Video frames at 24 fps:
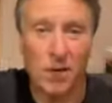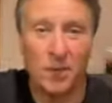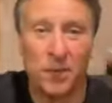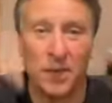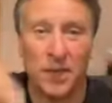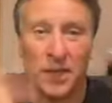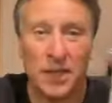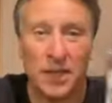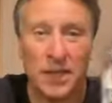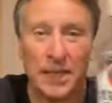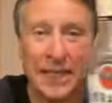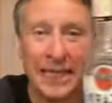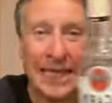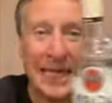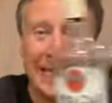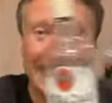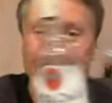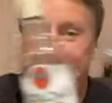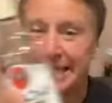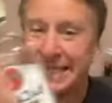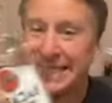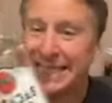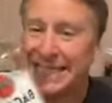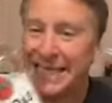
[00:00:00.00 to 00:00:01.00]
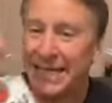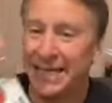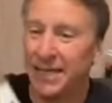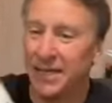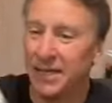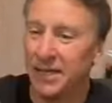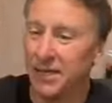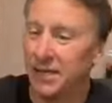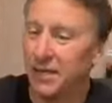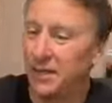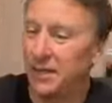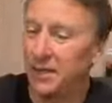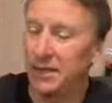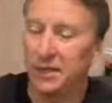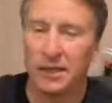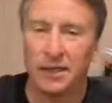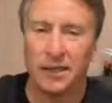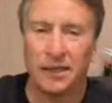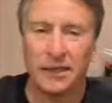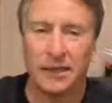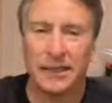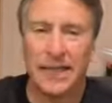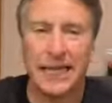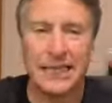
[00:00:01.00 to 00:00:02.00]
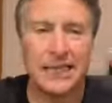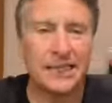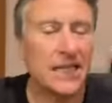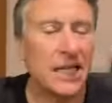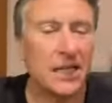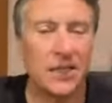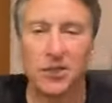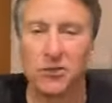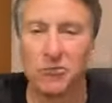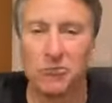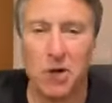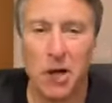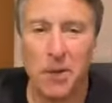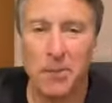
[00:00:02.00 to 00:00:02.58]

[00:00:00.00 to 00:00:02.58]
rum. She's like, that's not the